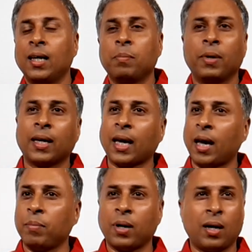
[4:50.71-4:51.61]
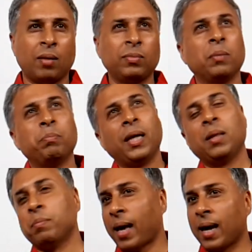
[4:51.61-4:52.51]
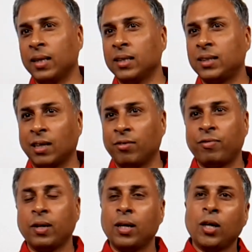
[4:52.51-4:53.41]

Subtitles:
my camera, then bean bag, other stuff.